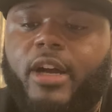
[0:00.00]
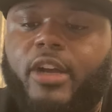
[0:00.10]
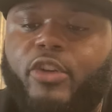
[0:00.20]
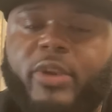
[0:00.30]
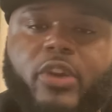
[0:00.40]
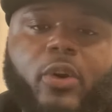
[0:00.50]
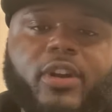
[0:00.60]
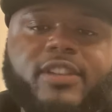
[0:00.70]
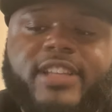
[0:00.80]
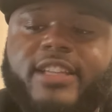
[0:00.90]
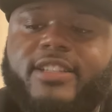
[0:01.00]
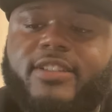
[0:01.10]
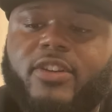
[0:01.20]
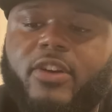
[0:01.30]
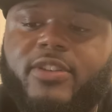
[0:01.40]
Greek
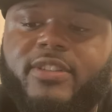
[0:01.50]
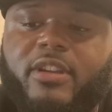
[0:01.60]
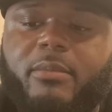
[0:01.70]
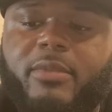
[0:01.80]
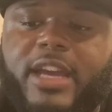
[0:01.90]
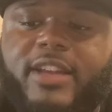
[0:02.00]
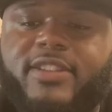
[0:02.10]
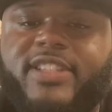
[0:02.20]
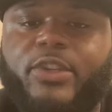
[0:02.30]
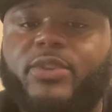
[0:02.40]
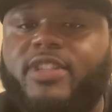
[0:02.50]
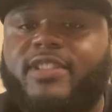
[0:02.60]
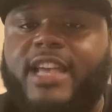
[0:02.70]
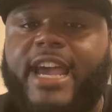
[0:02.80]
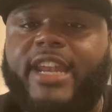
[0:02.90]
organizations are some kind of secret
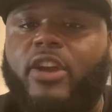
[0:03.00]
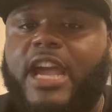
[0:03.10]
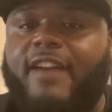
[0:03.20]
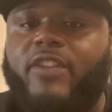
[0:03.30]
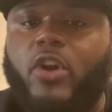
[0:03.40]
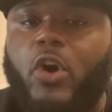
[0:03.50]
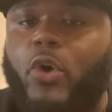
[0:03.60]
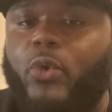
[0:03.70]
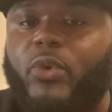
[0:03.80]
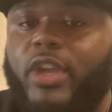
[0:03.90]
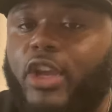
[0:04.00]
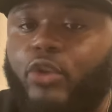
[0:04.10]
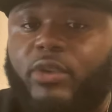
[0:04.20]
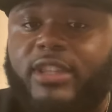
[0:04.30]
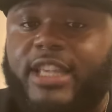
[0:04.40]
society or have their own
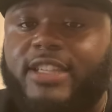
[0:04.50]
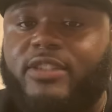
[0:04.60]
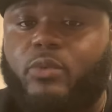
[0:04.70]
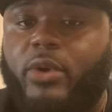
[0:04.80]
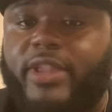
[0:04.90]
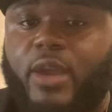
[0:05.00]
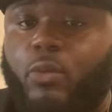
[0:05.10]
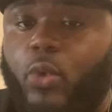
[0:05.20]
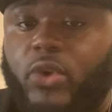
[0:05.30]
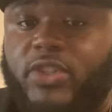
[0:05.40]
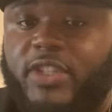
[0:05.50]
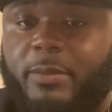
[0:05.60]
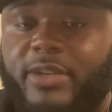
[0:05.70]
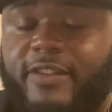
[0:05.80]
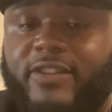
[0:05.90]
religion where they
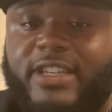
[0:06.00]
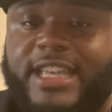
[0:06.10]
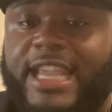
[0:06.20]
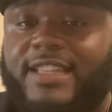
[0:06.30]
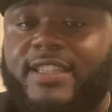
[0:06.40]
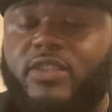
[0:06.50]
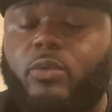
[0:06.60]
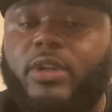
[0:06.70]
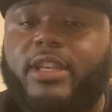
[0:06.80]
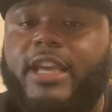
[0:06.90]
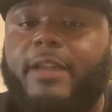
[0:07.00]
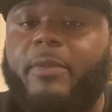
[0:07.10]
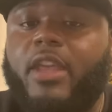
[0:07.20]
worship different deities or whatnot.